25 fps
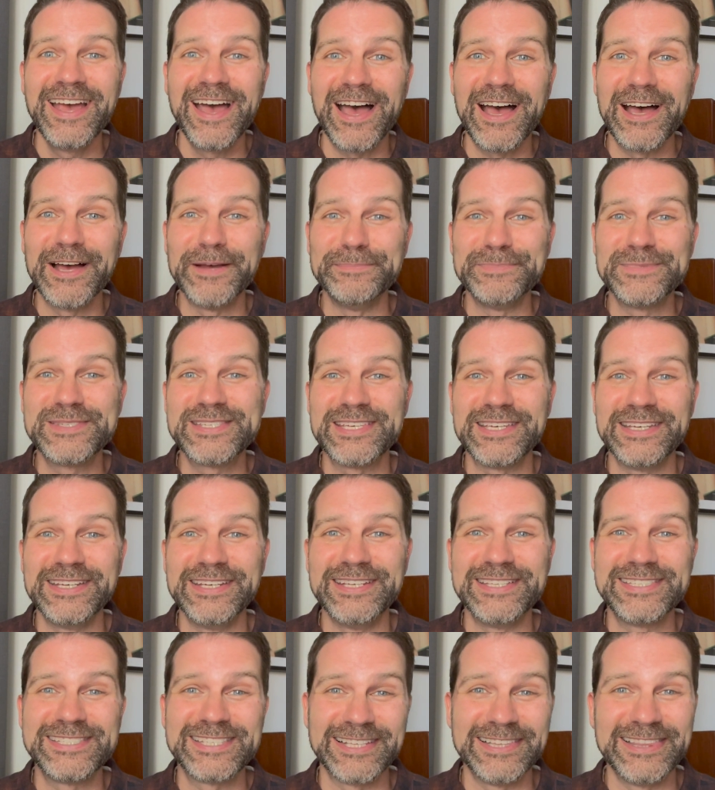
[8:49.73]
um,
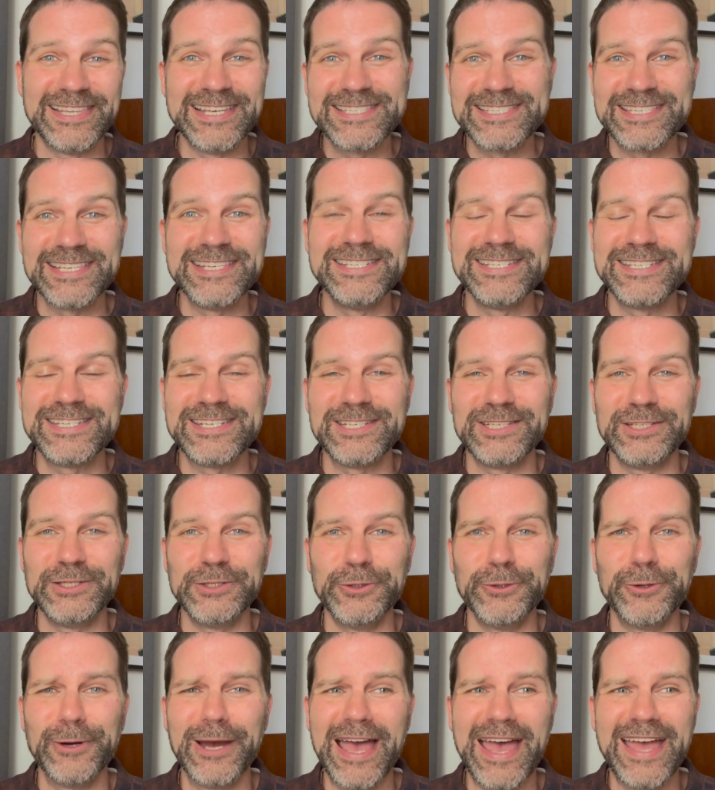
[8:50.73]
to, to listen to.